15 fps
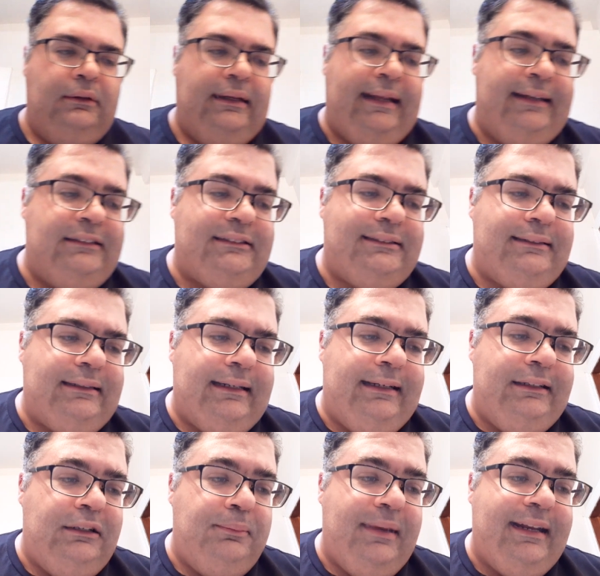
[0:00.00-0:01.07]
and
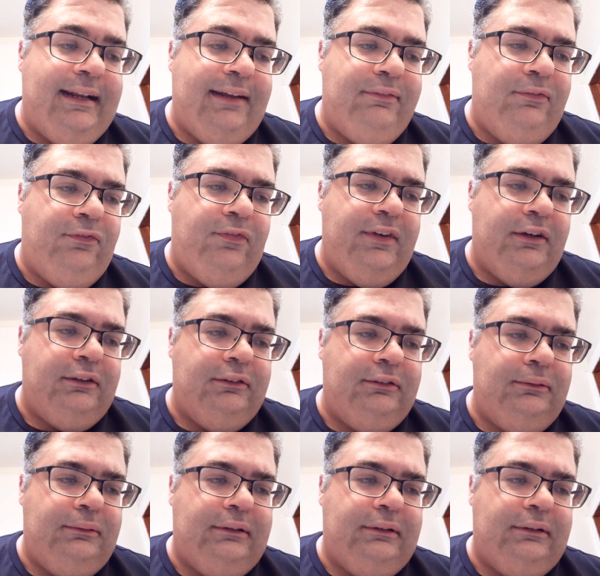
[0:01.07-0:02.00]
you may not even feel,